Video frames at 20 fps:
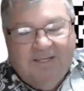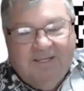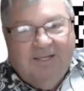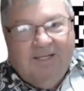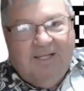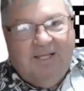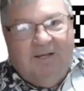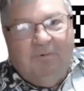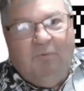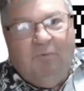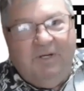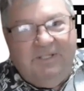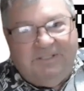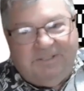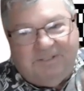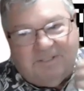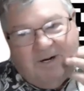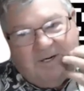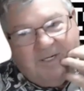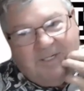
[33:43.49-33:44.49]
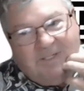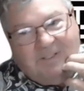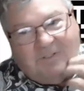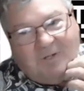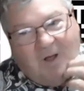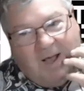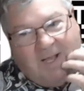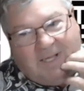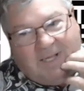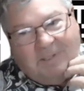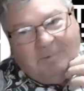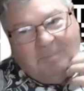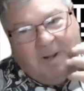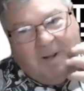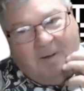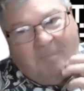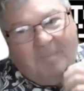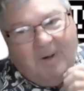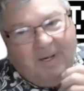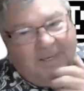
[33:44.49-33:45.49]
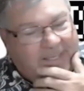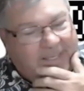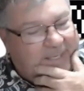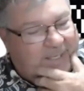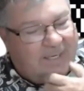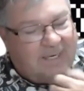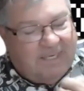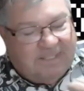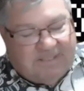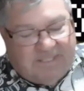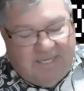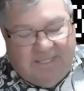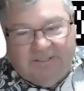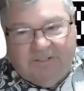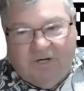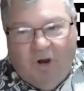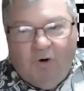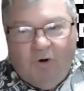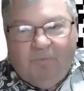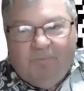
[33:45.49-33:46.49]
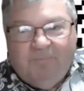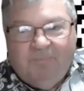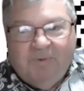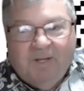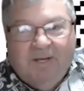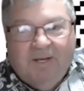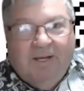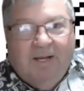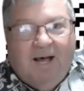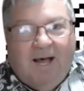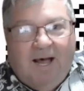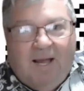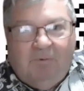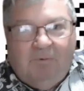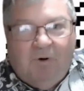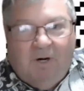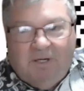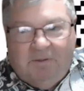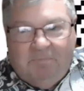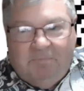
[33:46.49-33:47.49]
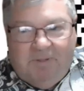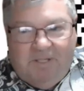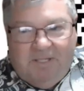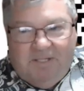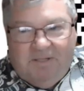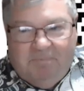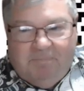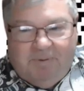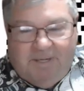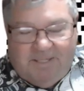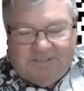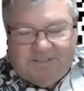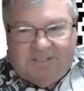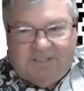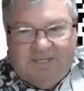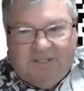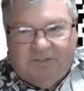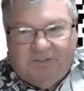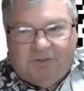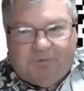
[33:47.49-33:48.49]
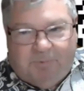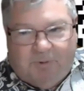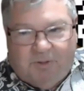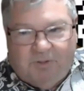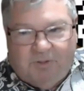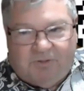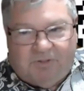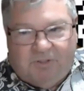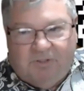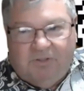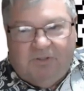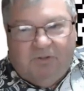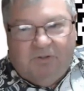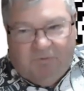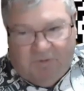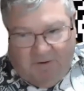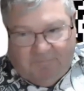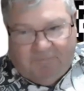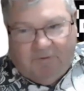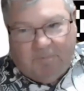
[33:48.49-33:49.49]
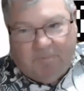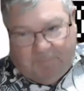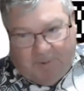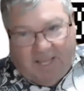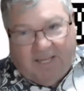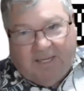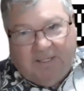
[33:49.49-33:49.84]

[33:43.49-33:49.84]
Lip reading: And we started talking about money, and I said, "Nope, I want to be the best salesperson you never paid.